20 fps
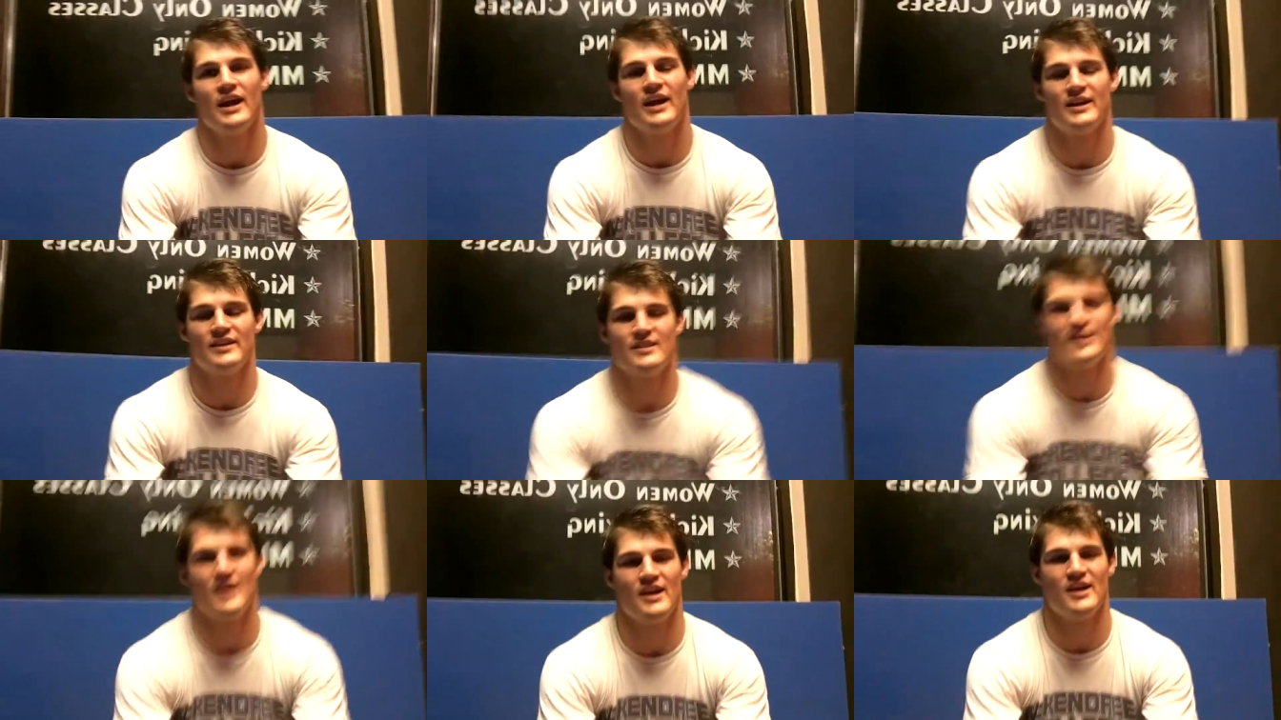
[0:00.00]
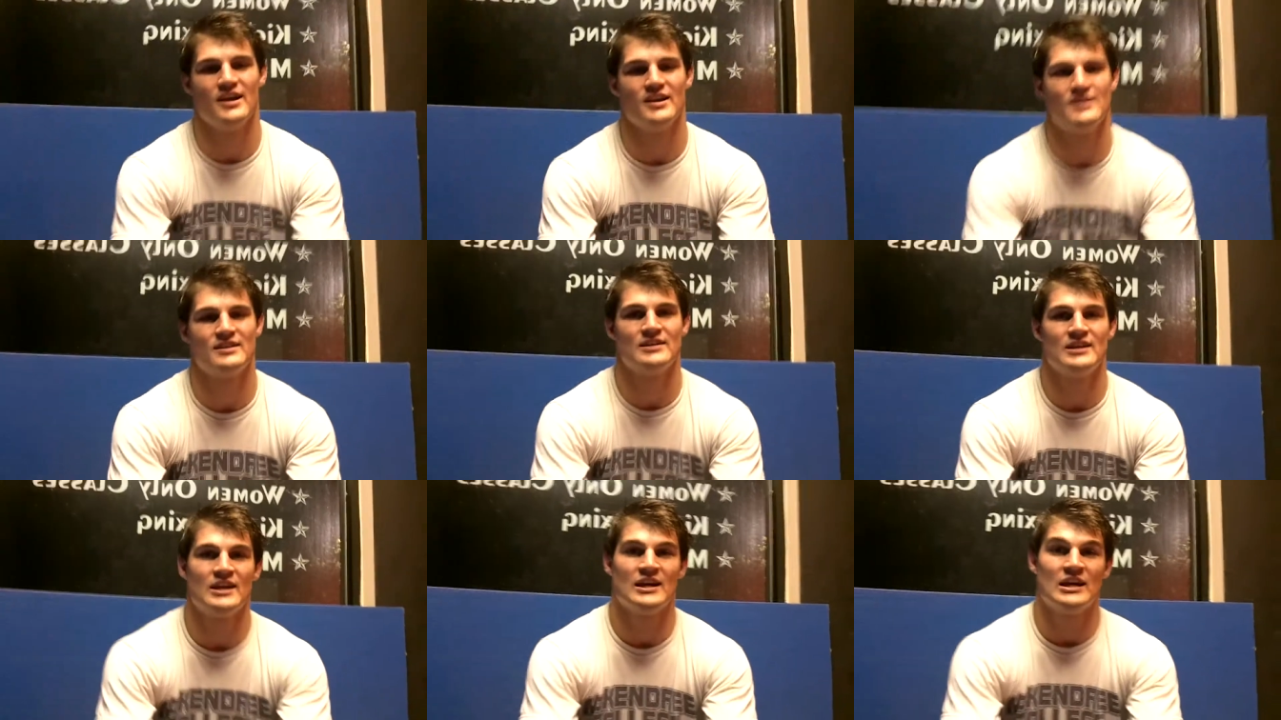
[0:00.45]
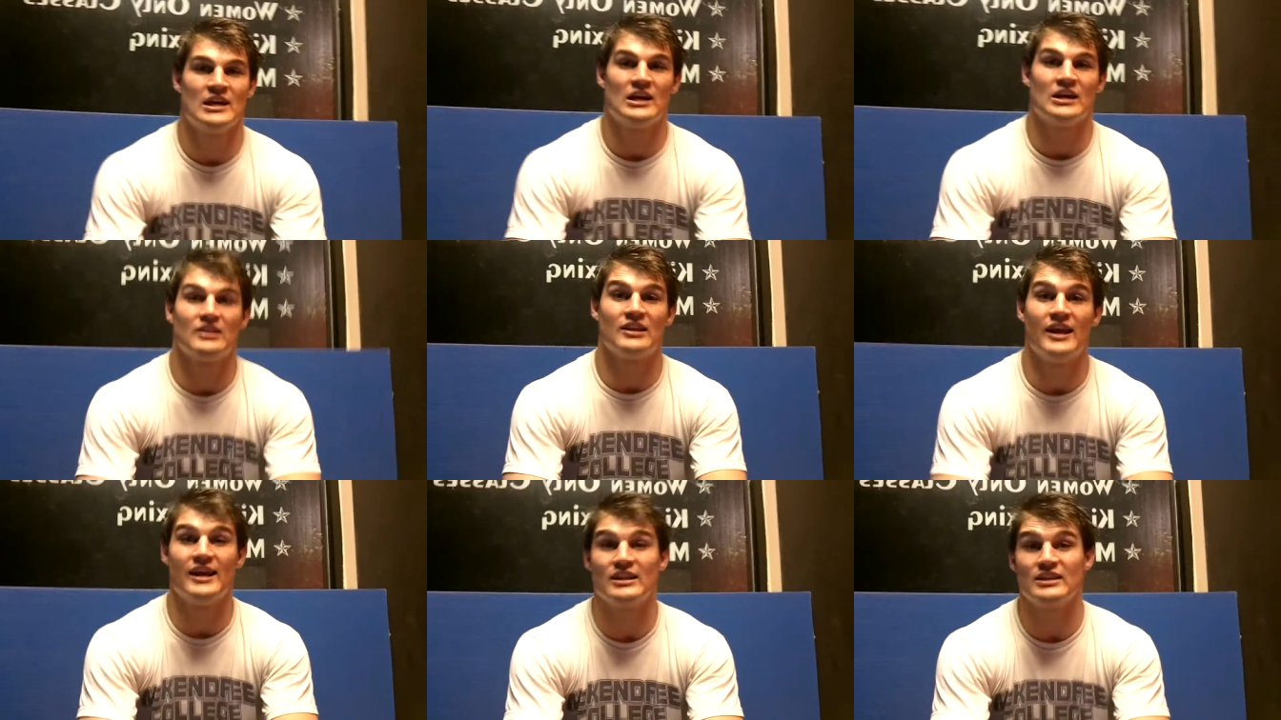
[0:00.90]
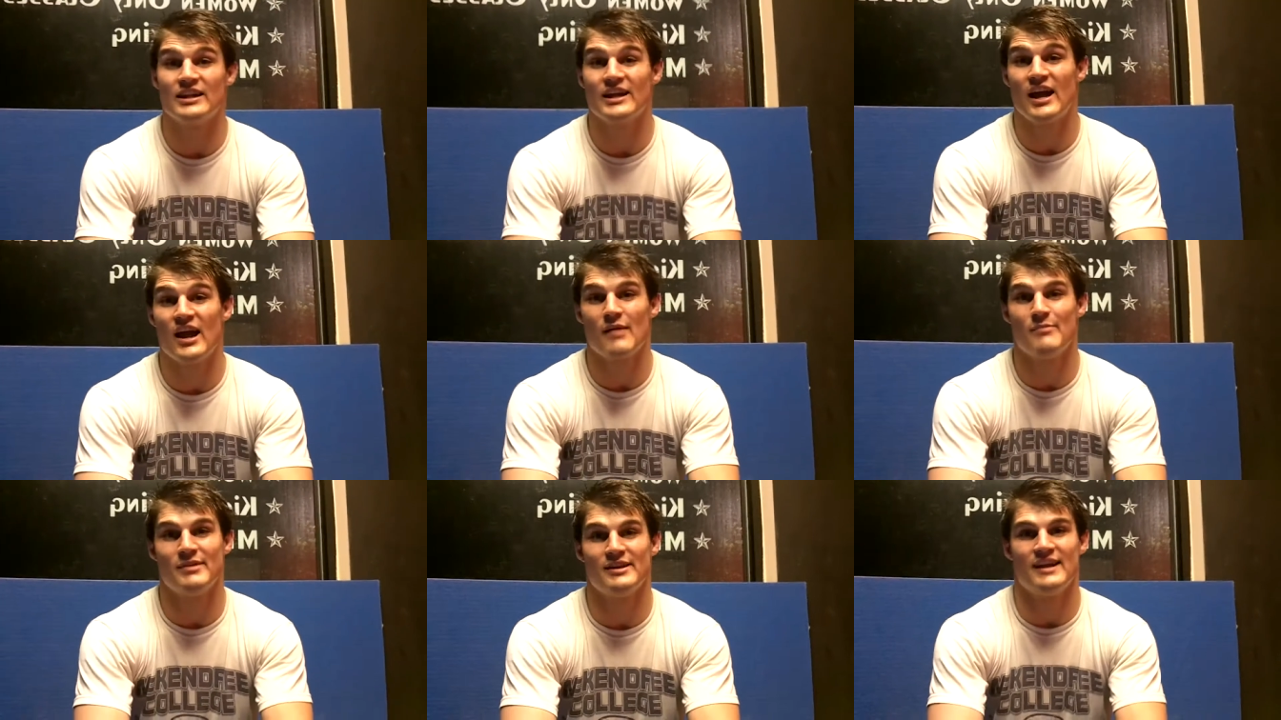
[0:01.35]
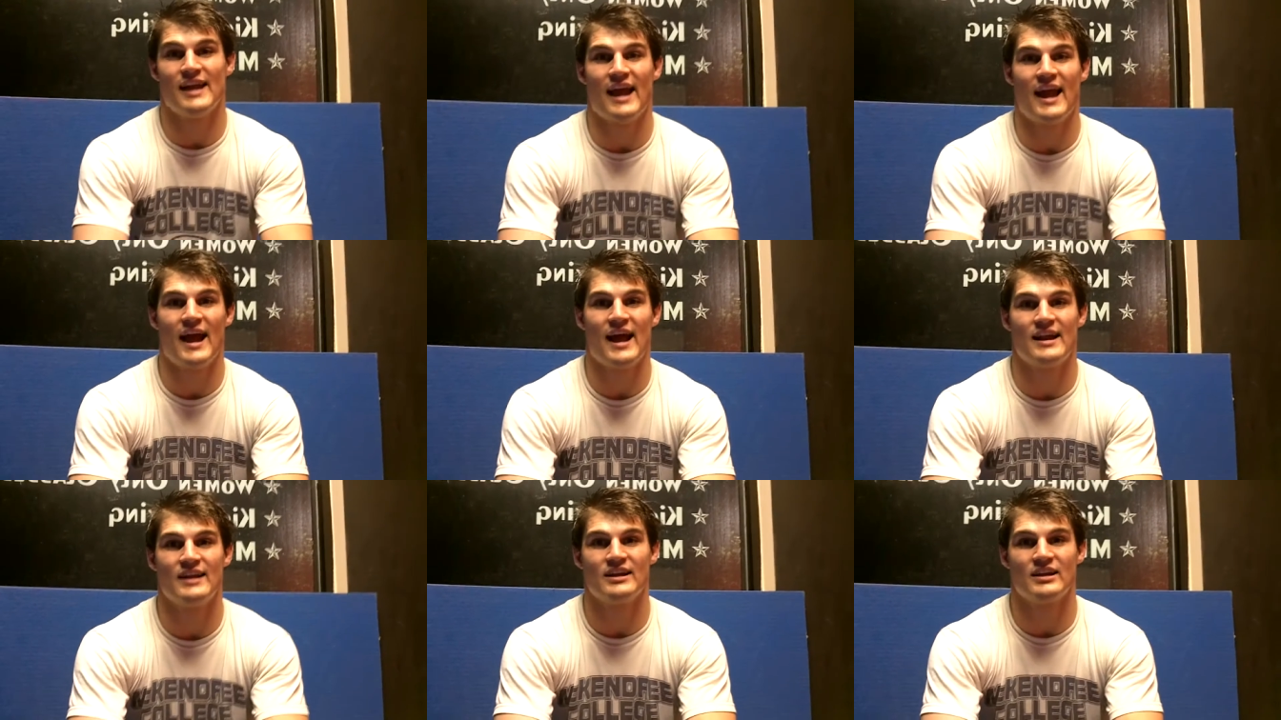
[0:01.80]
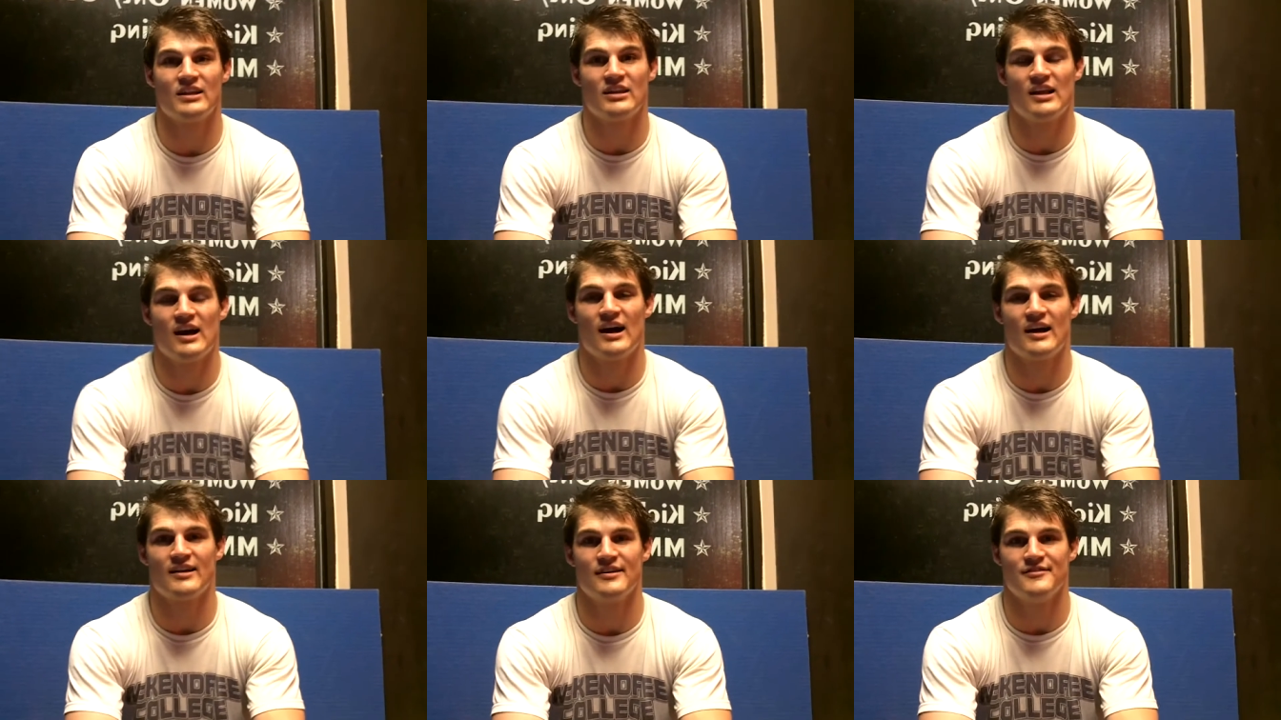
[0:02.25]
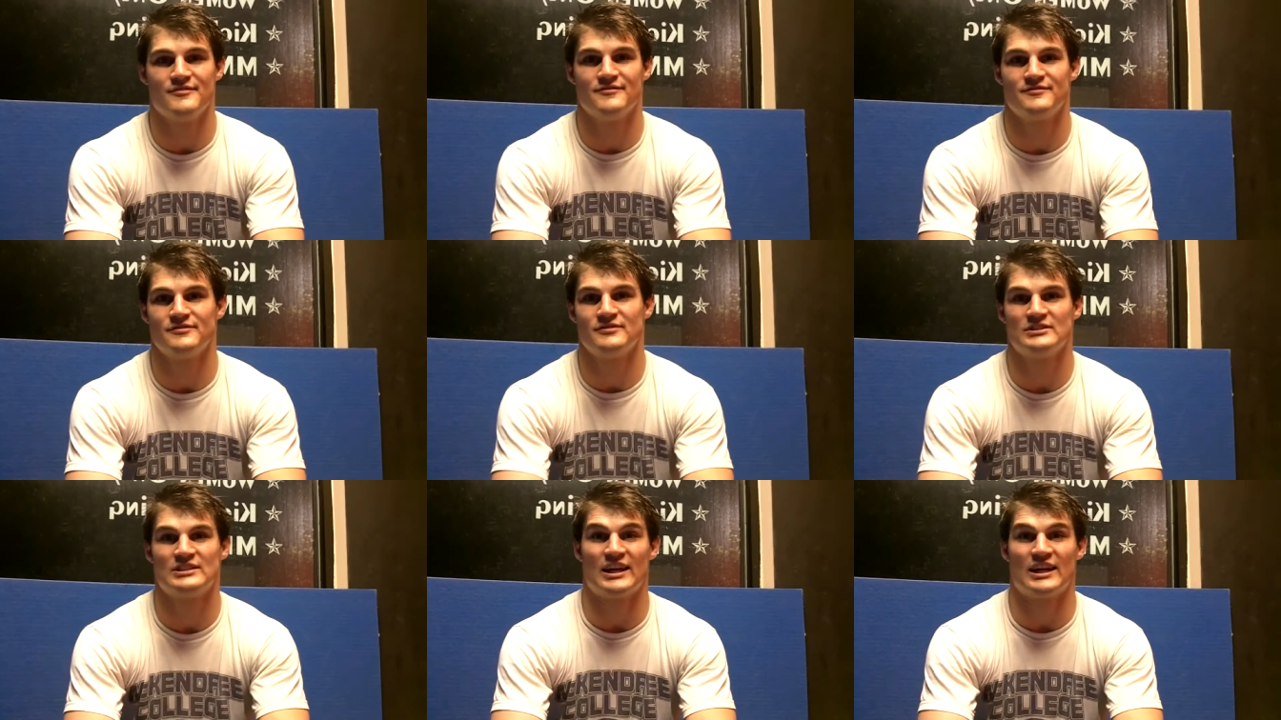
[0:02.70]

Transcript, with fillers: And then lately, I've been adding a lot of